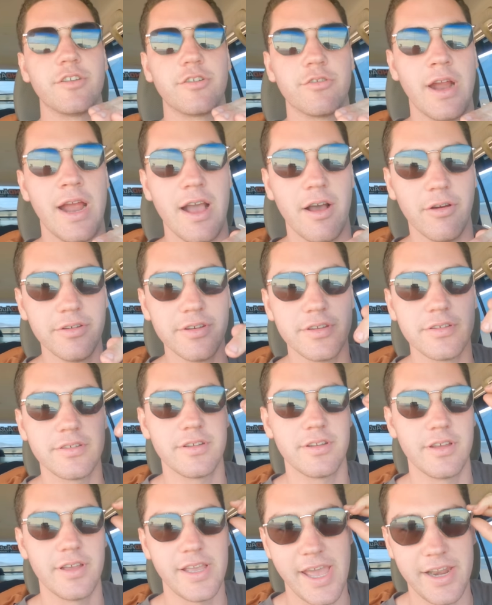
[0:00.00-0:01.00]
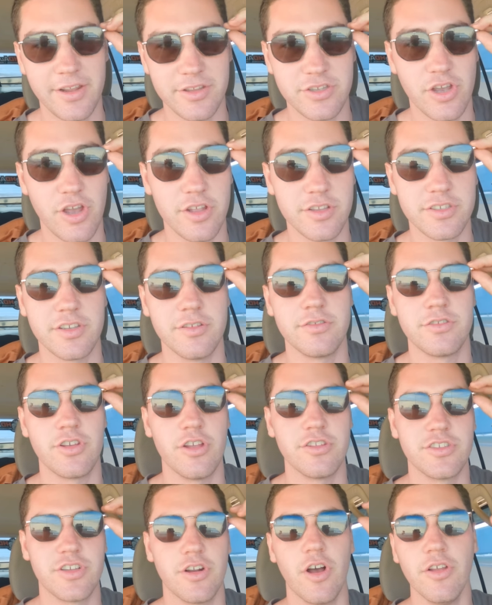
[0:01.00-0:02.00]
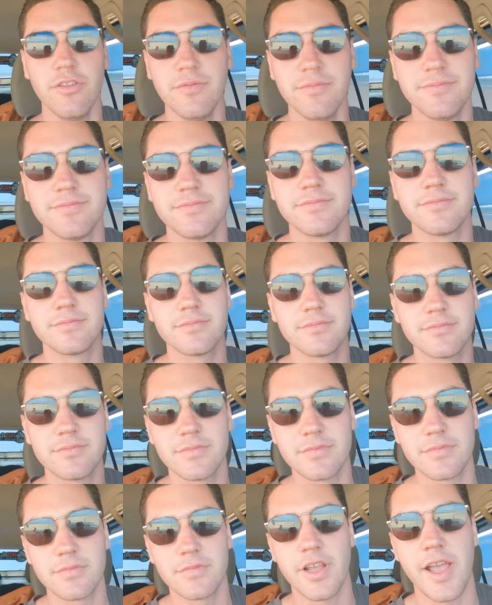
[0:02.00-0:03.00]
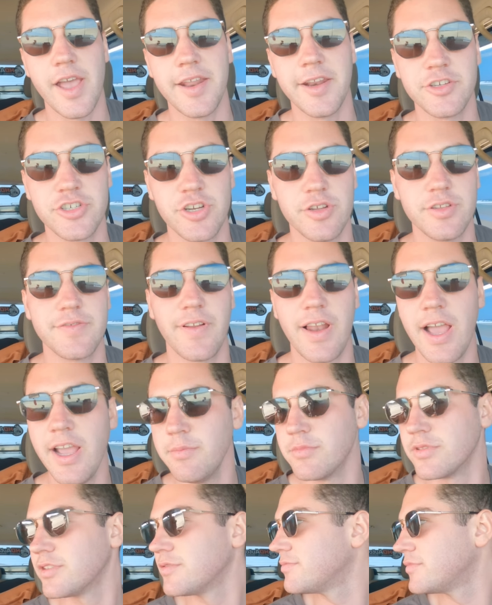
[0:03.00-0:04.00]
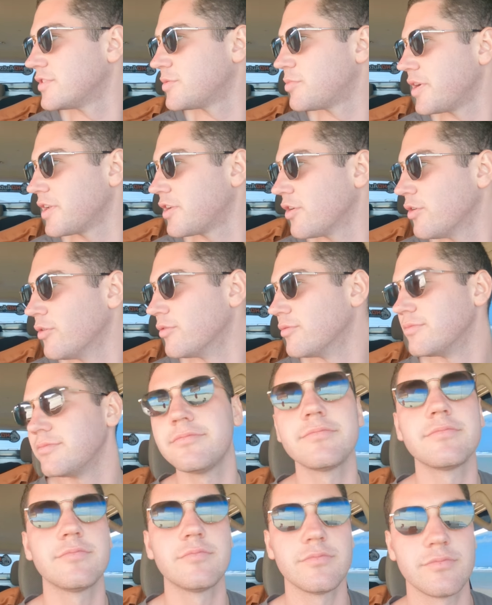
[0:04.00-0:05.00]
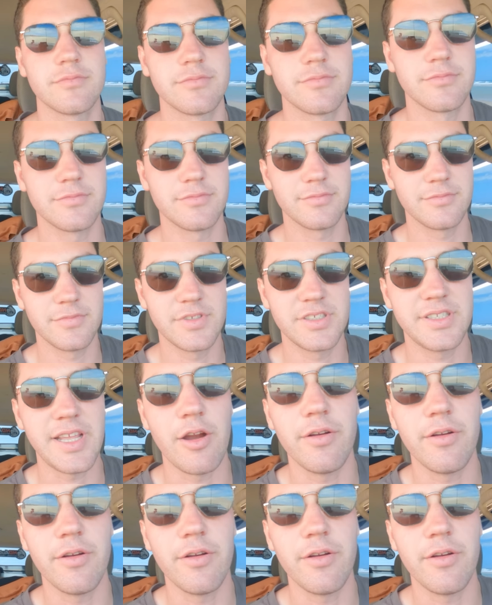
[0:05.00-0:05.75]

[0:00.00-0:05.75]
to the ground, and it turns it on, and it shoots flames. It's pretty cool. It's terrifying. It's